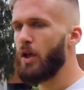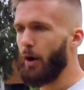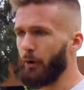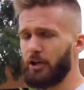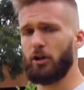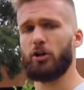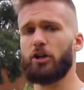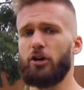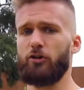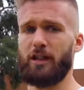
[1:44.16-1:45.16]
I want you to
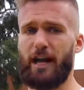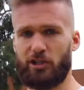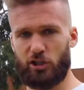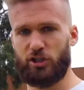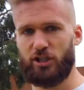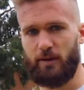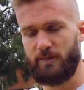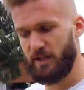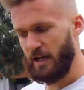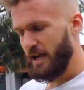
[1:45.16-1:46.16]
look at your
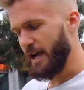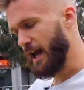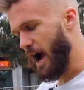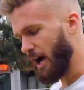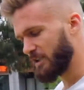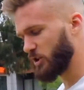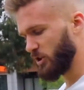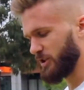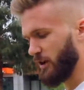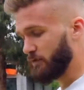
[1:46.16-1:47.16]
relationships and ask
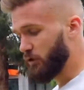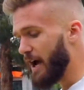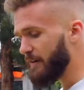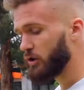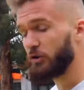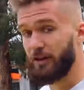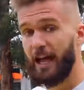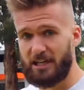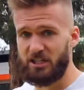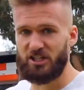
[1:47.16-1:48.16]
yourself, do you have a good
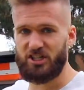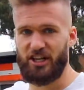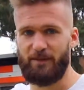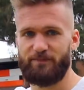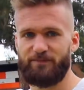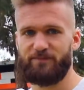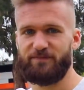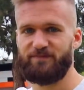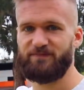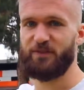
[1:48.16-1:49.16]
relationship?
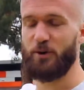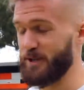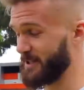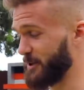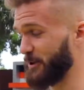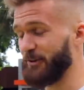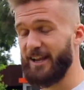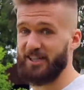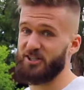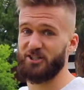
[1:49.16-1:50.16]
Or does the good
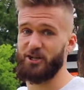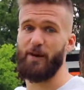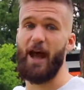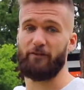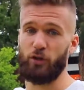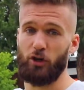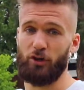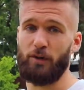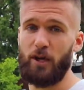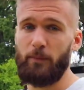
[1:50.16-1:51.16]
relationship have
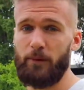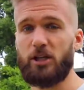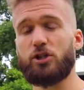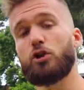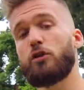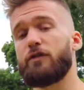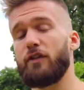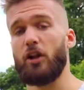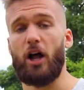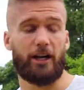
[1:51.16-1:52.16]
you? Because you
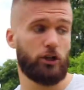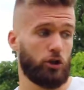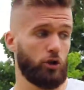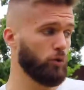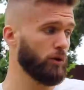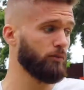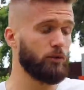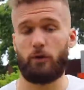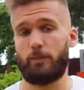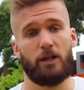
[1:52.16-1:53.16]
feel like
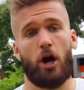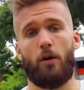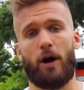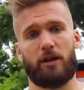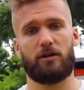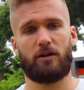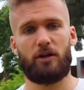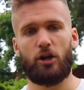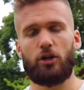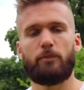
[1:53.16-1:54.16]
you'd be no one.
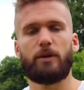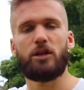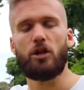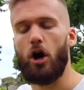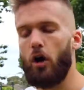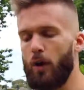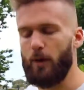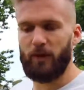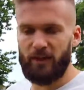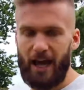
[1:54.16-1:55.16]
You'd be no
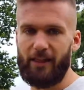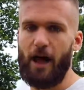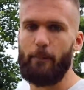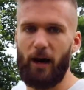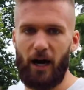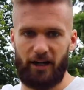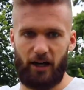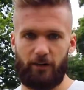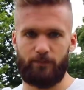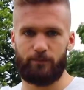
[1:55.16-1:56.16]
one without that partner.